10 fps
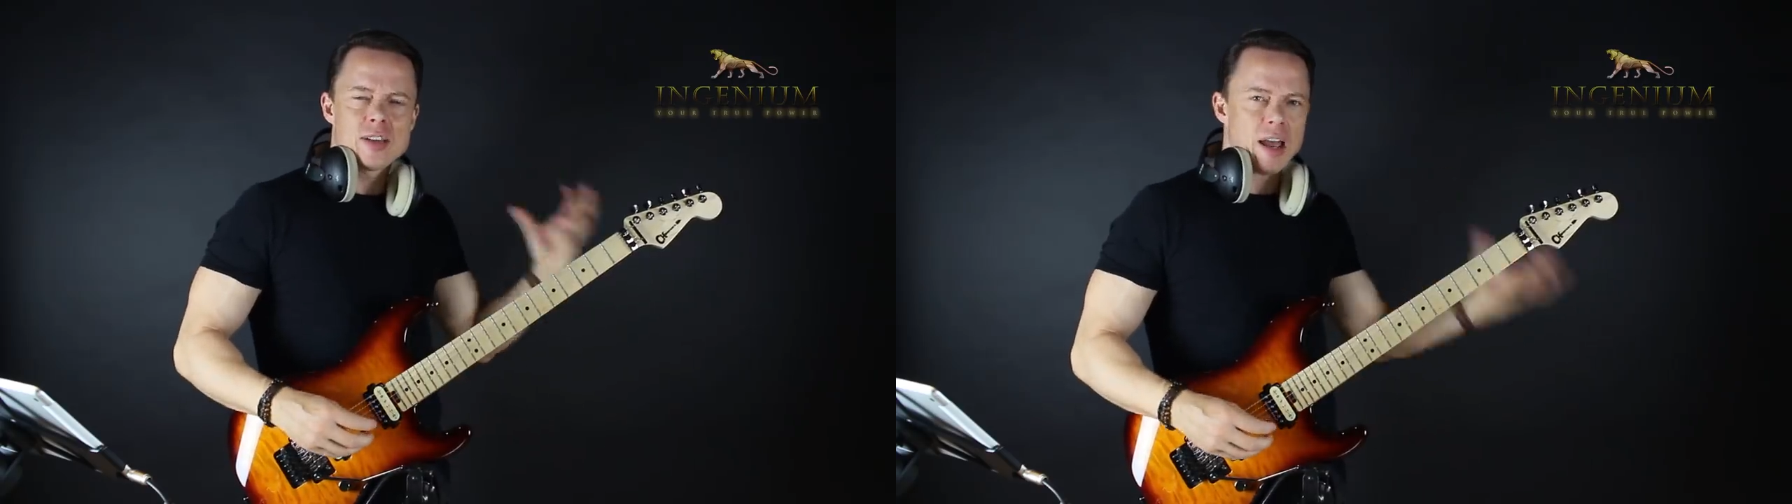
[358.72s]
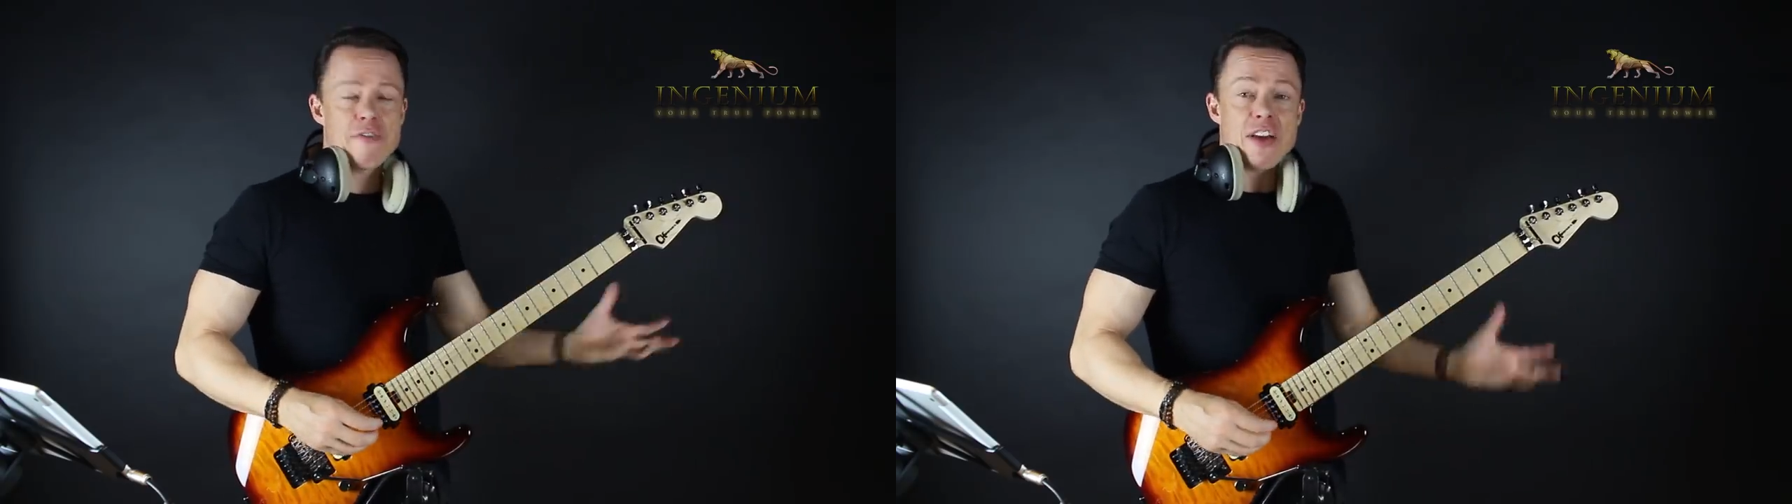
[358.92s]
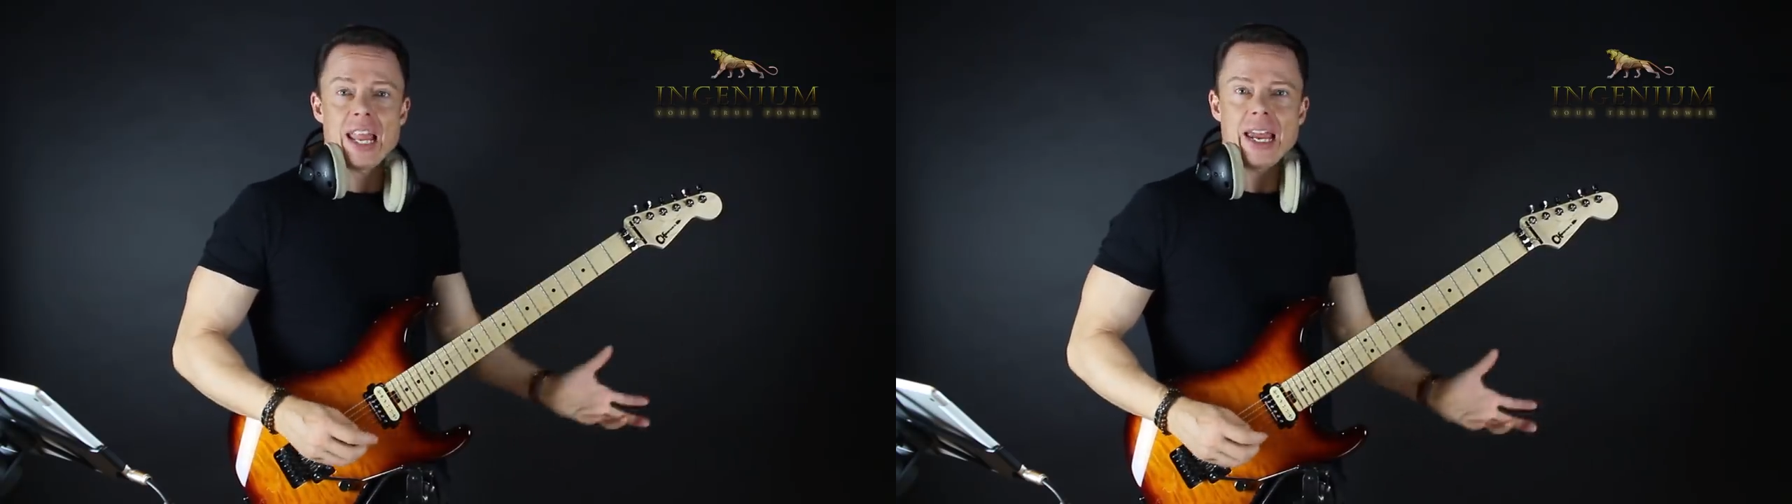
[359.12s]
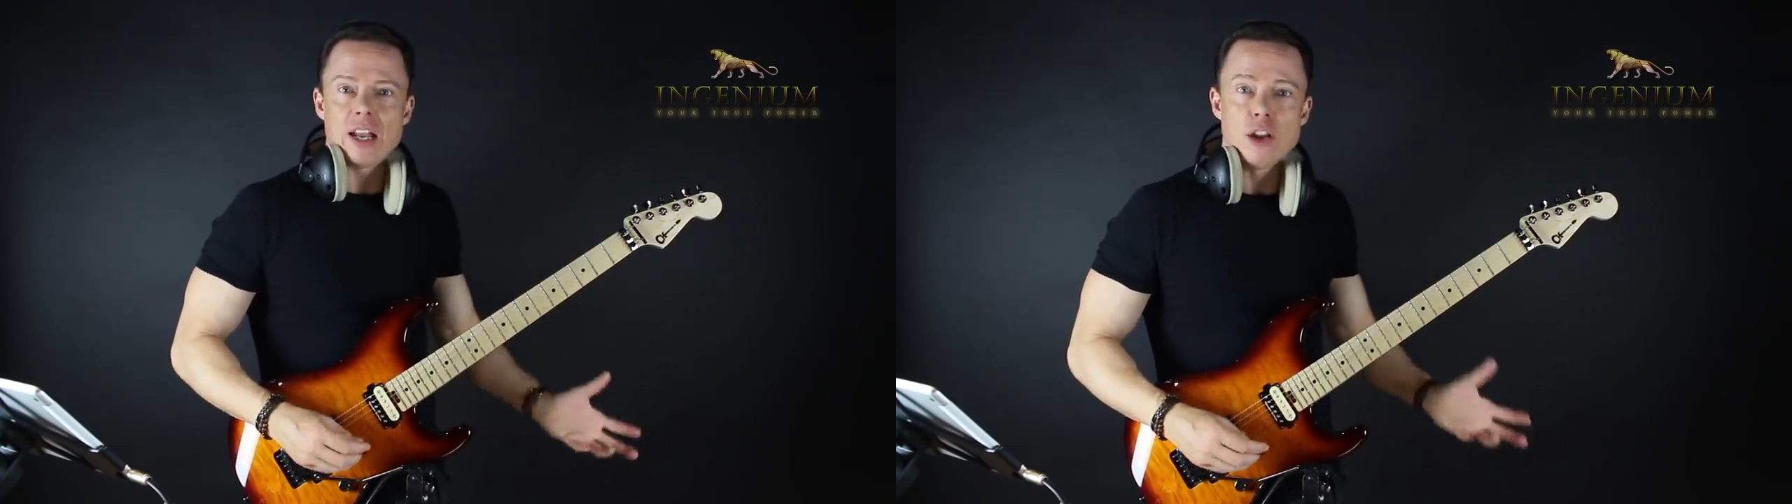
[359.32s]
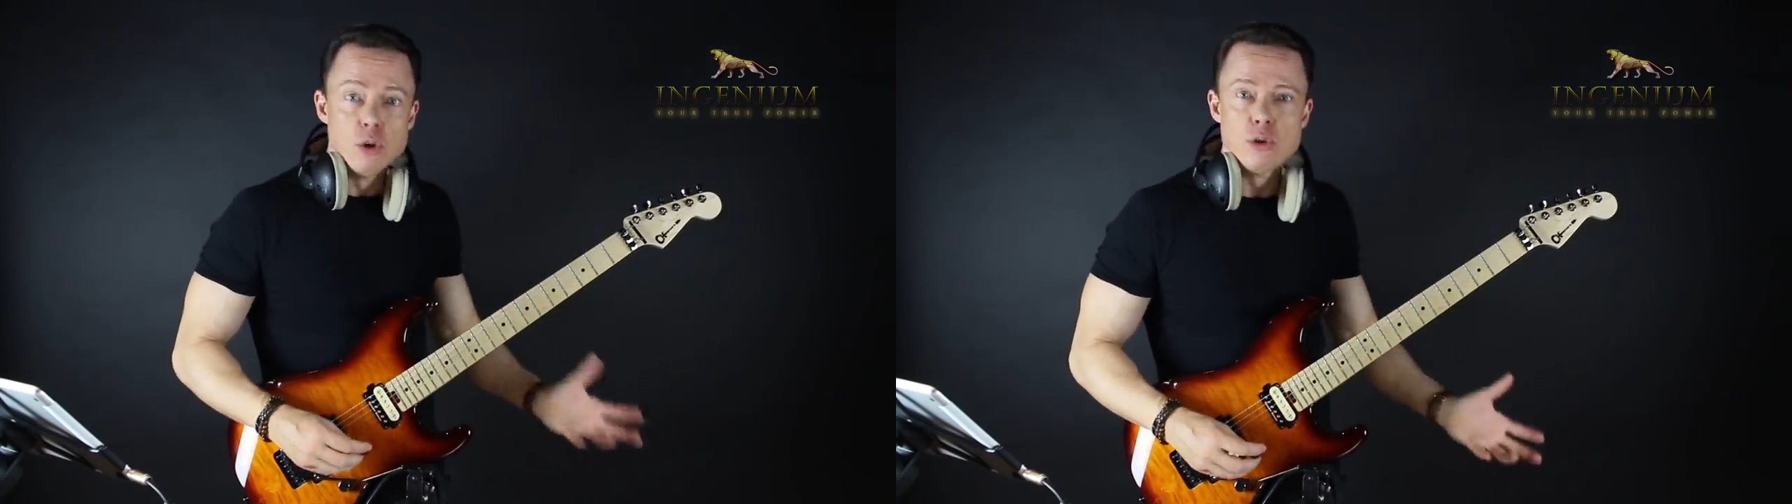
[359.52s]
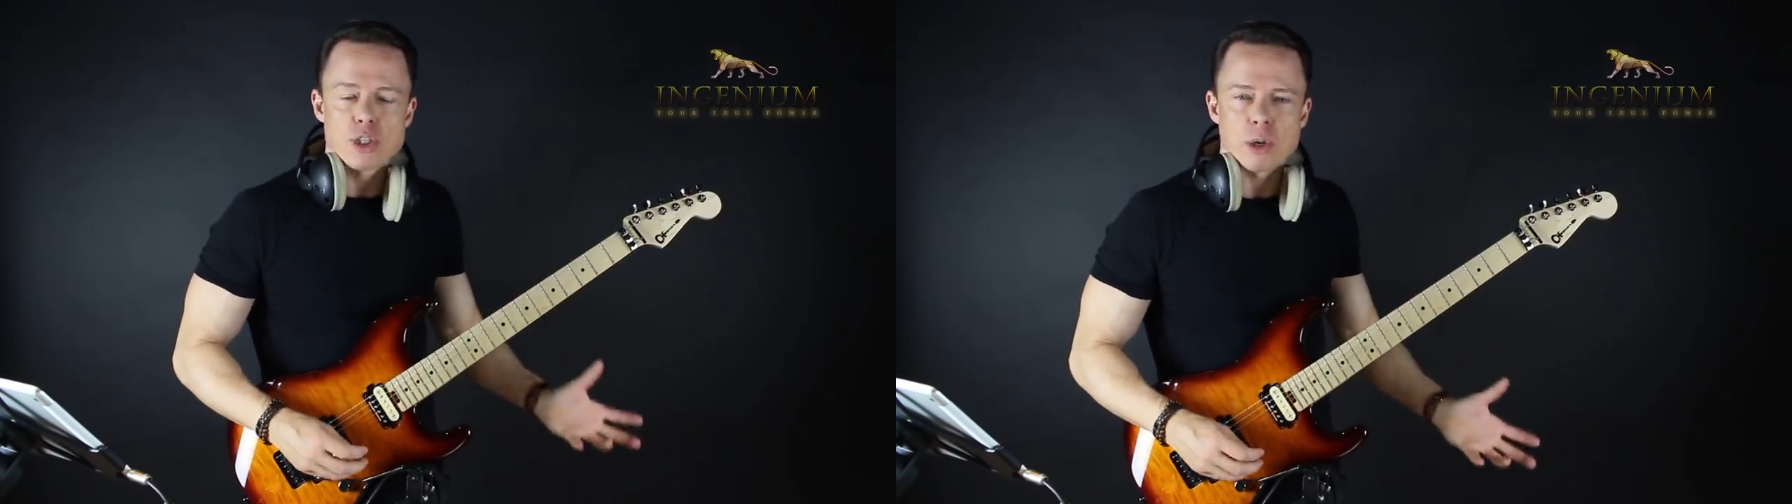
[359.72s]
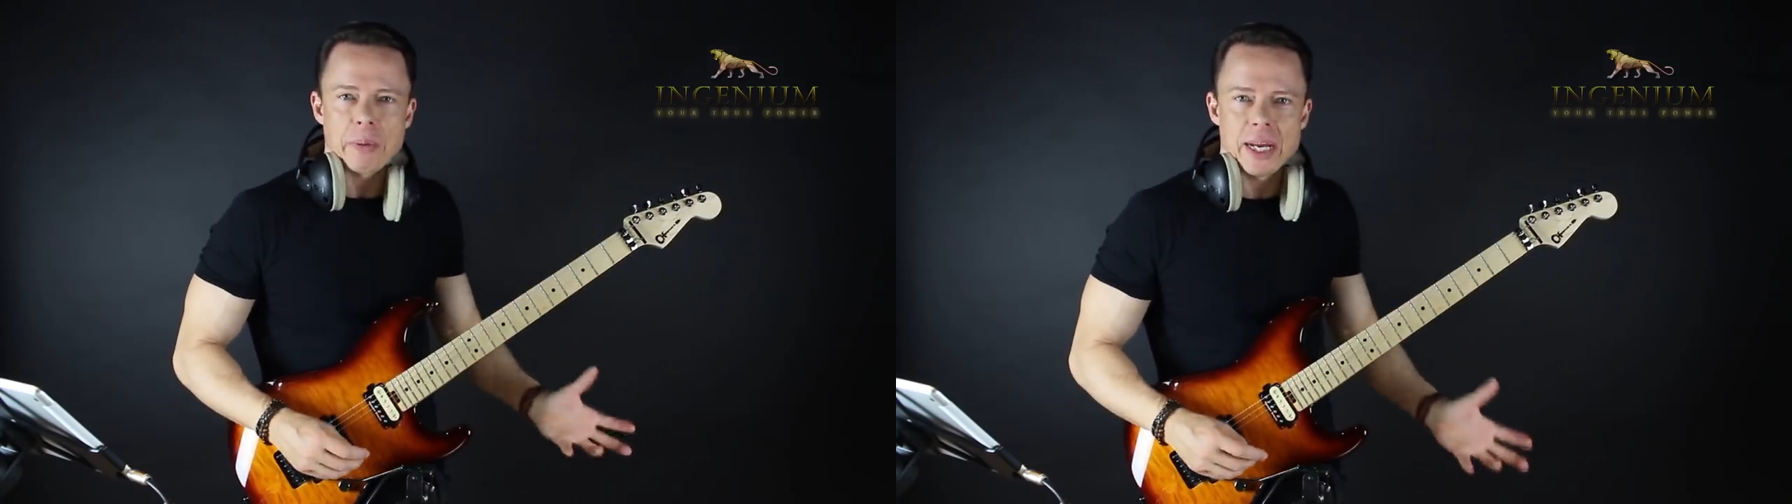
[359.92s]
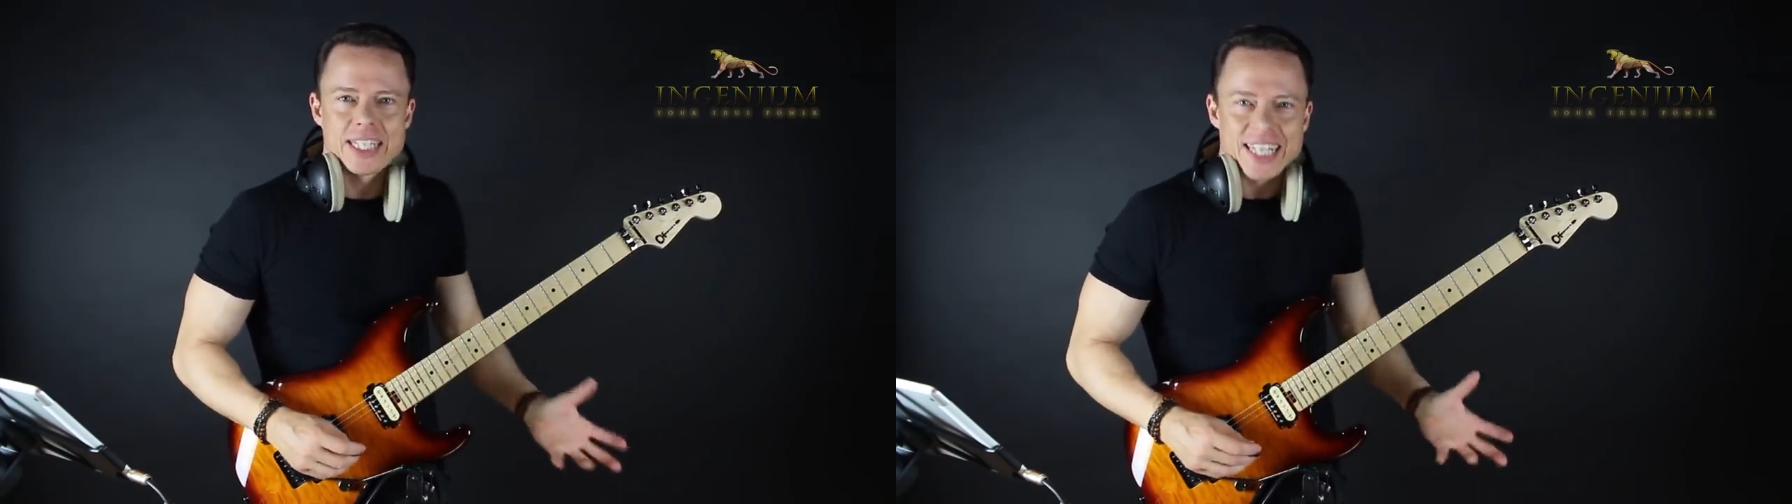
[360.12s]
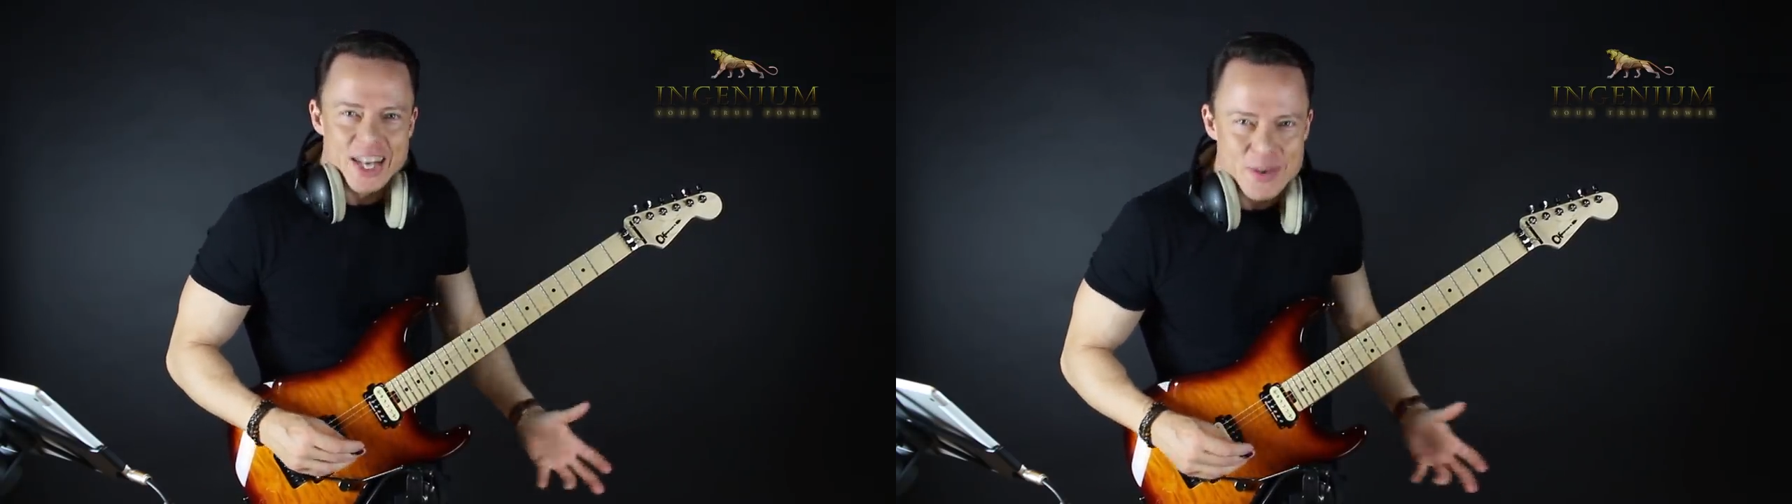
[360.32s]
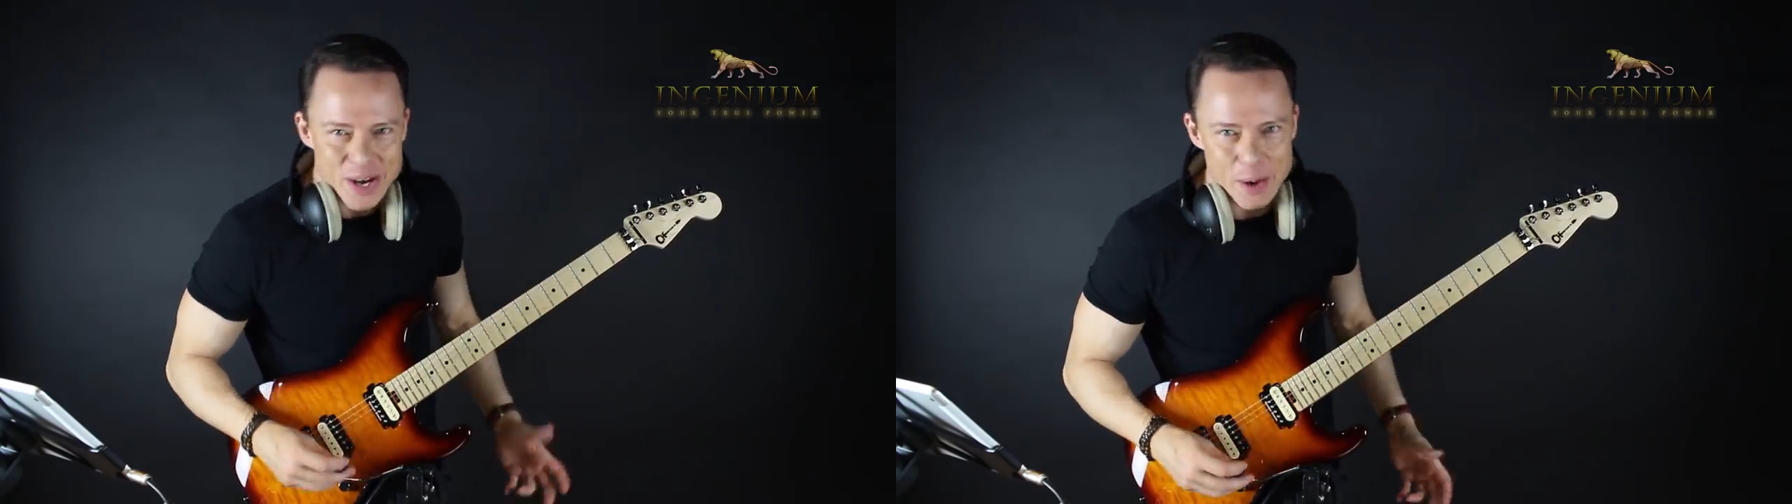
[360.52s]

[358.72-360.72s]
I felt like a loser basically when